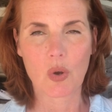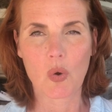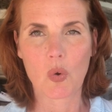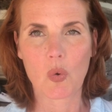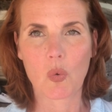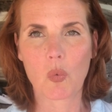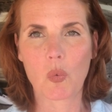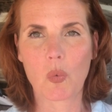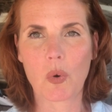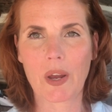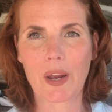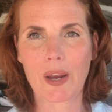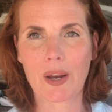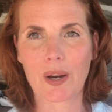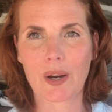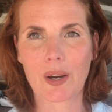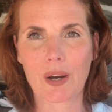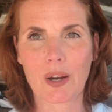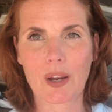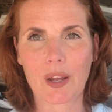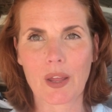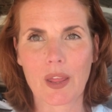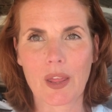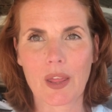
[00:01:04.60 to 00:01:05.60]

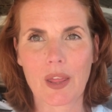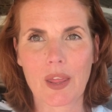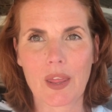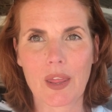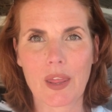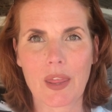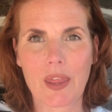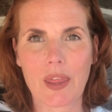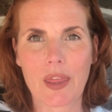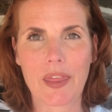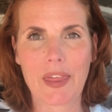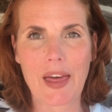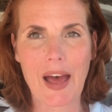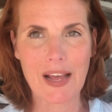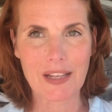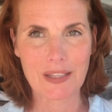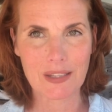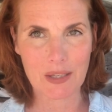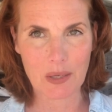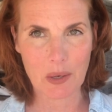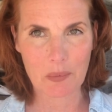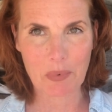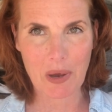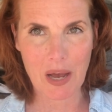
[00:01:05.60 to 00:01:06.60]
where
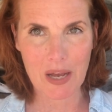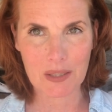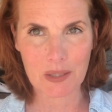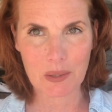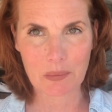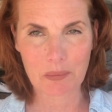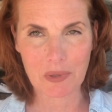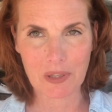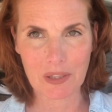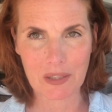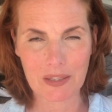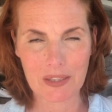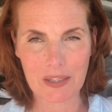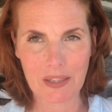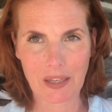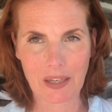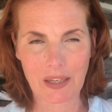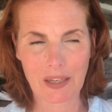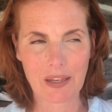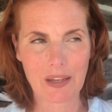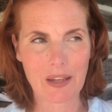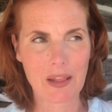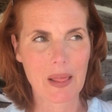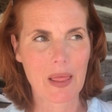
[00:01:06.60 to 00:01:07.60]
that's a
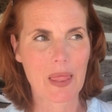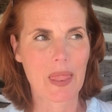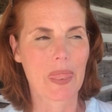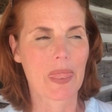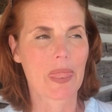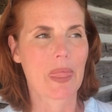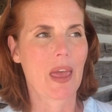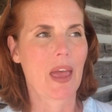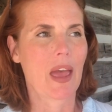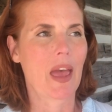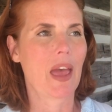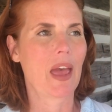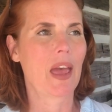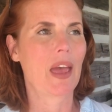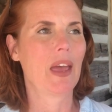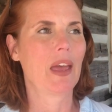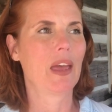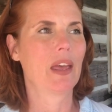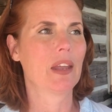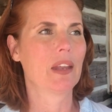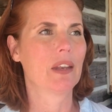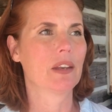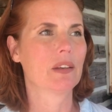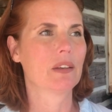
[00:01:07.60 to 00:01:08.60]
possibility,
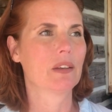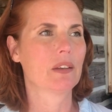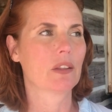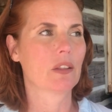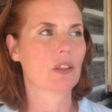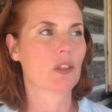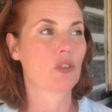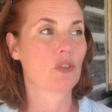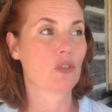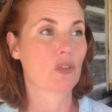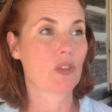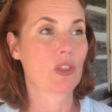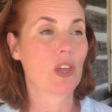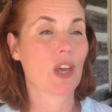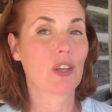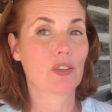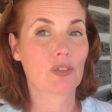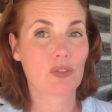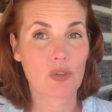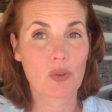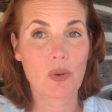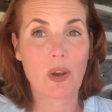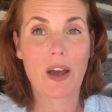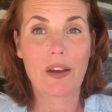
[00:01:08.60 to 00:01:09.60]
and
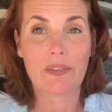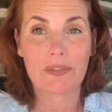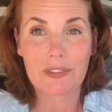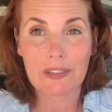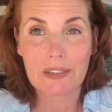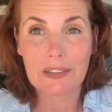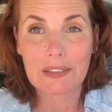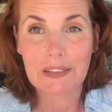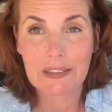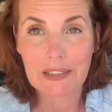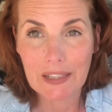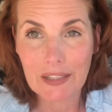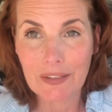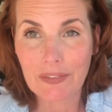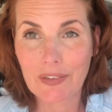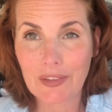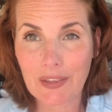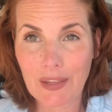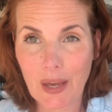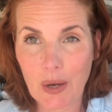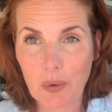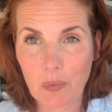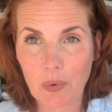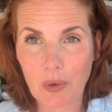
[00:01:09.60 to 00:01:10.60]
thus you have to live in
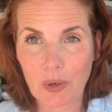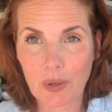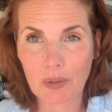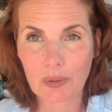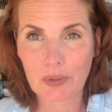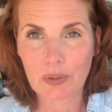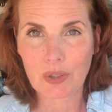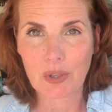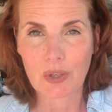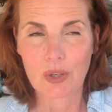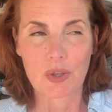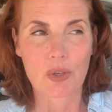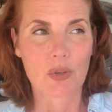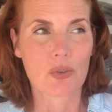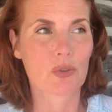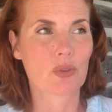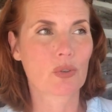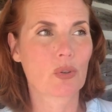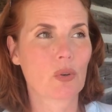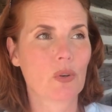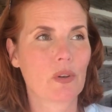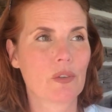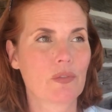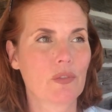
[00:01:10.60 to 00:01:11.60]
that world.
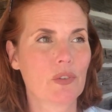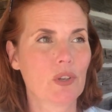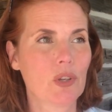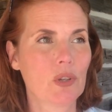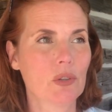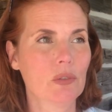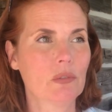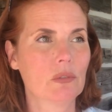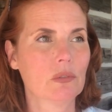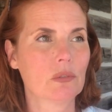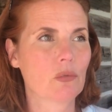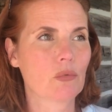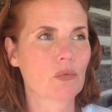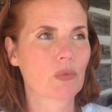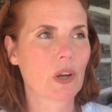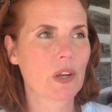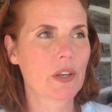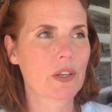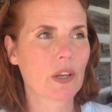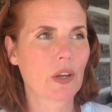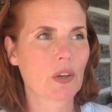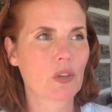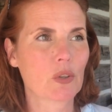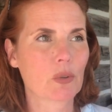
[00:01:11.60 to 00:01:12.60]
So if you
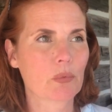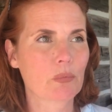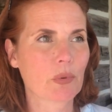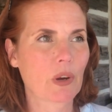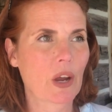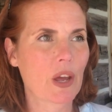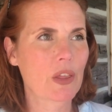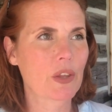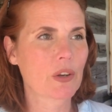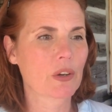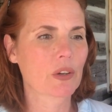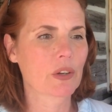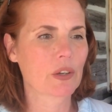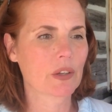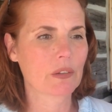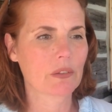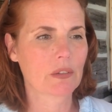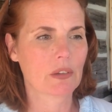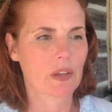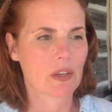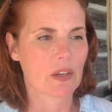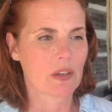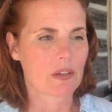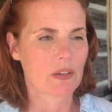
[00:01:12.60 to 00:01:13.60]
run down your brother and
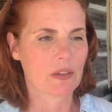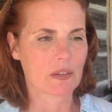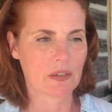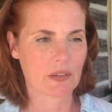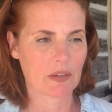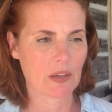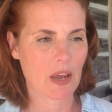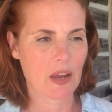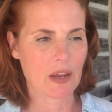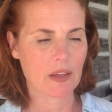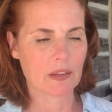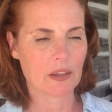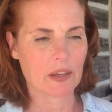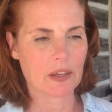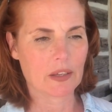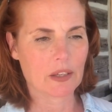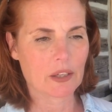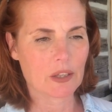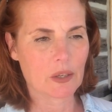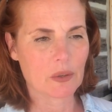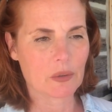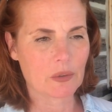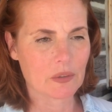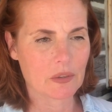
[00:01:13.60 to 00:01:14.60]
say, like,
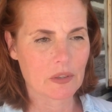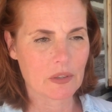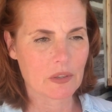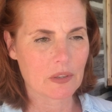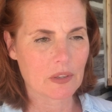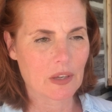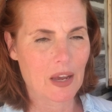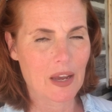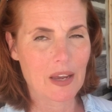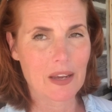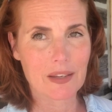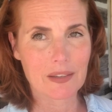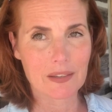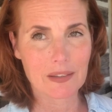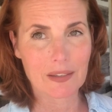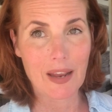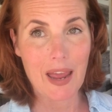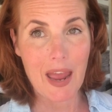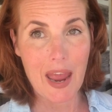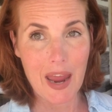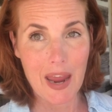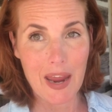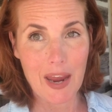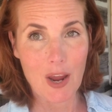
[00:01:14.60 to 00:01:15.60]
you know, this guy is an
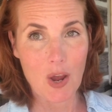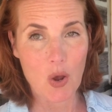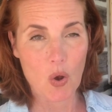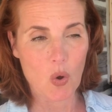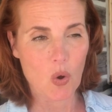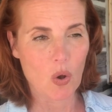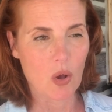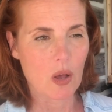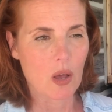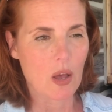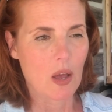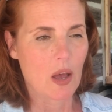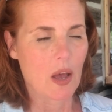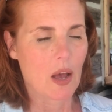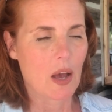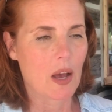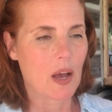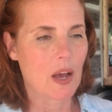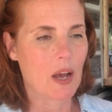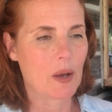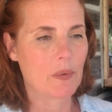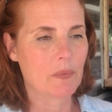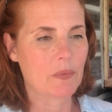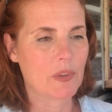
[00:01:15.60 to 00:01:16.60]
a-hole,
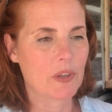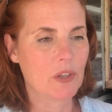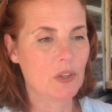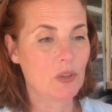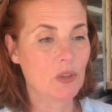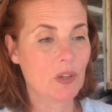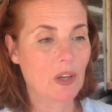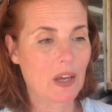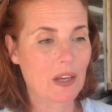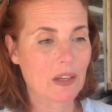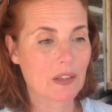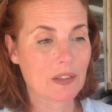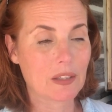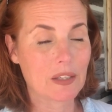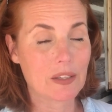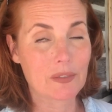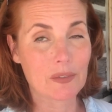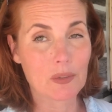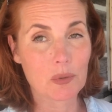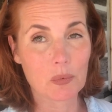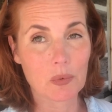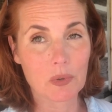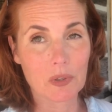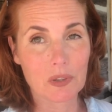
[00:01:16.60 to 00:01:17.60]
then you got to live
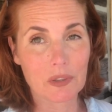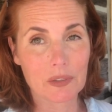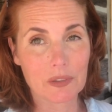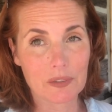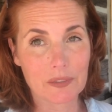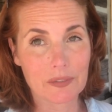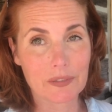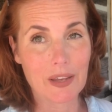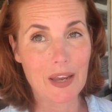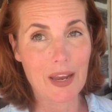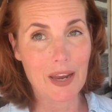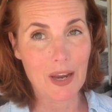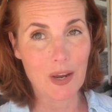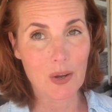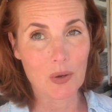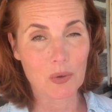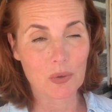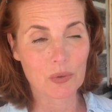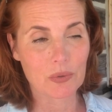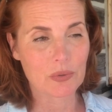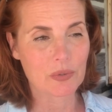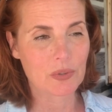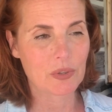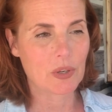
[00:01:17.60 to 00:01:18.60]
in a world of
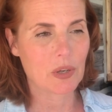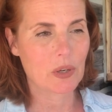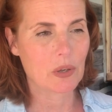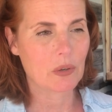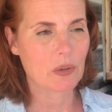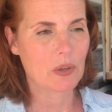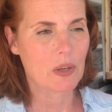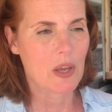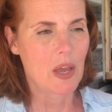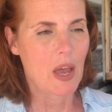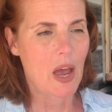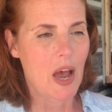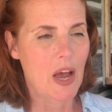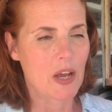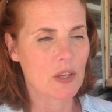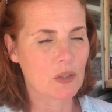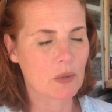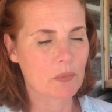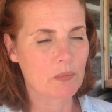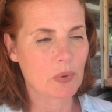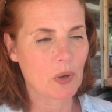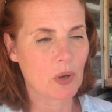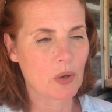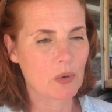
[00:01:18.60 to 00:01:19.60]
a-holes, you know, as
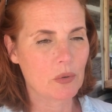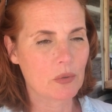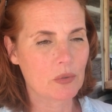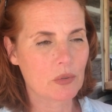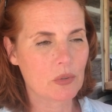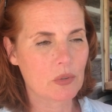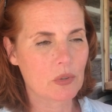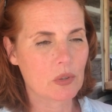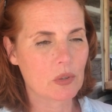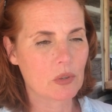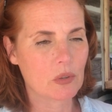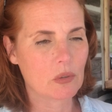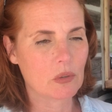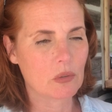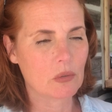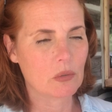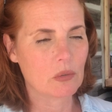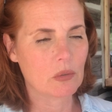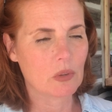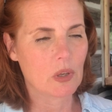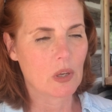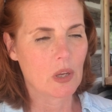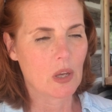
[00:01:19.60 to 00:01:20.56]
opposed to